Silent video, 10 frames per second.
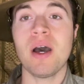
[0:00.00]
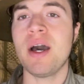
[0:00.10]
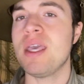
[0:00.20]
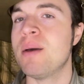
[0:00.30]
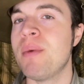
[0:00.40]

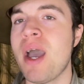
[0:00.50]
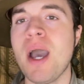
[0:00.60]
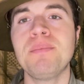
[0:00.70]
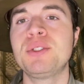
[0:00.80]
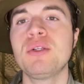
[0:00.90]
I am
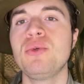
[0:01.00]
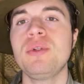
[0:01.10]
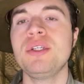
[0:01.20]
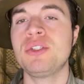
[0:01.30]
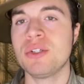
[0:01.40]

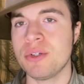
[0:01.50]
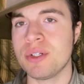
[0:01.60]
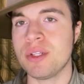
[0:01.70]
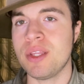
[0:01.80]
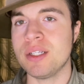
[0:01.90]
absolutely
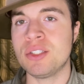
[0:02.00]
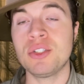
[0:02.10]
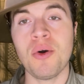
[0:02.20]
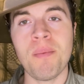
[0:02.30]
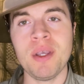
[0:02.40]
certain that
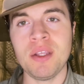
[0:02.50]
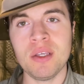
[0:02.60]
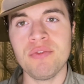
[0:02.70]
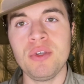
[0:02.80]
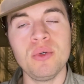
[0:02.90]
so many
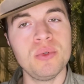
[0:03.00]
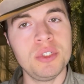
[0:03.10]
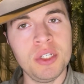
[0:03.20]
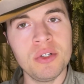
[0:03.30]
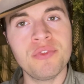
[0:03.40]
of you,
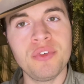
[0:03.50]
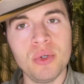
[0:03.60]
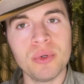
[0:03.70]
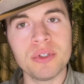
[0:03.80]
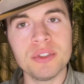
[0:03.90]
dear
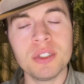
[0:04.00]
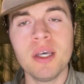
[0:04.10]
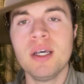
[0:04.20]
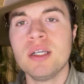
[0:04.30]
viewers,